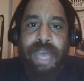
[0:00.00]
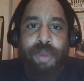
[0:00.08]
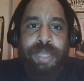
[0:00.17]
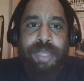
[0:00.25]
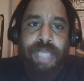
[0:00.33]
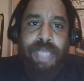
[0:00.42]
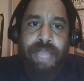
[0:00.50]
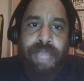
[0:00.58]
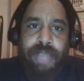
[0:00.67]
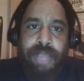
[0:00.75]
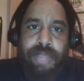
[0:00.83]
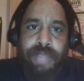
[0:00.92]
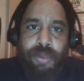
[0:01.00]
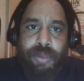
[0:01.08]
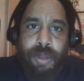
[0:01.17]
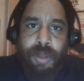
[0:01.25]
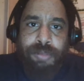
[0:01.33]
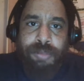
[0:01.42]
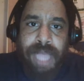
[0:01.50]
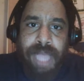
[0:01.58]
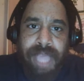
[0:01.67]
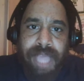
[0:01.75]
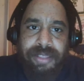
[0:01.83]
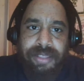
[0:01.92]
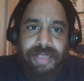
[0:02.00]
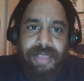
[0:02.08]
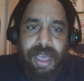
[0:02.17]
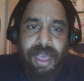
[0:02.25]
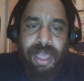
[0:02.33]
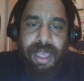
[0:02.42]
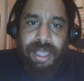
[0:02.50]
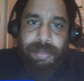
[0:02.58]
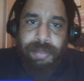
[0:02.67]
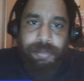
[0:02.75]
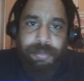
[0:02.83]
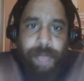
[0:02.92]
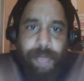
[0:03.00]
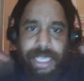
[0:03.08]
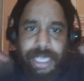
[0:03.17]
in the roadblocks. Break it